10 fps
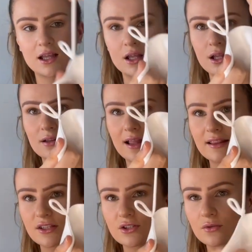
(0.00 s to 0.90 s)
like the,
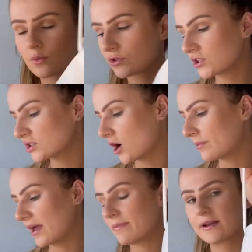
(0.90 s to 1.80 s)
well, the top that
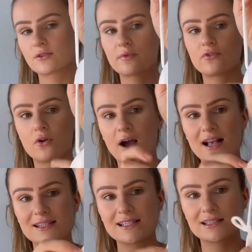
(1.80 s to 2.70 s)
I picked up before had
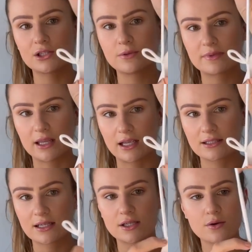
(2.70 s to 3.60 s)
these loop things. I
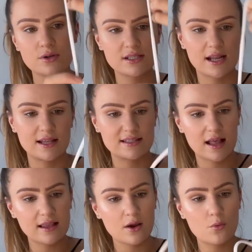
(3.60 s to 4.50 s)
don't understand. Is that
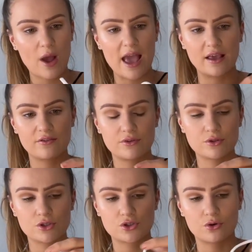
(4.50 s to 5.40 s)
like a way for you to
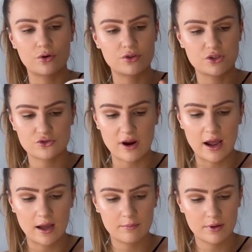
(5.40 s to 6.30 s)
shorten the strap?
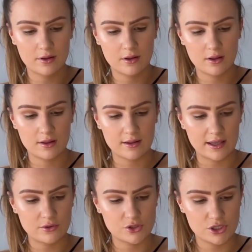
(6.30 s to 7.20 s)
Like
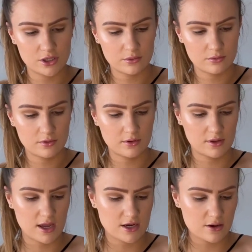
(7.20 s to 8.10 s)
could you
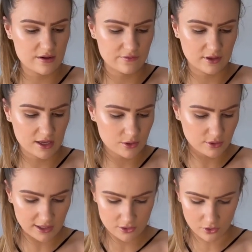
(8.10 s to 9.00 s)
I don't know if, can you
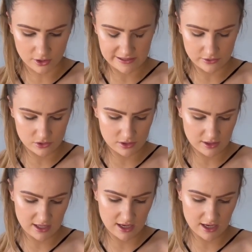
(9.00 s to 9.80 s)
like knot it or something?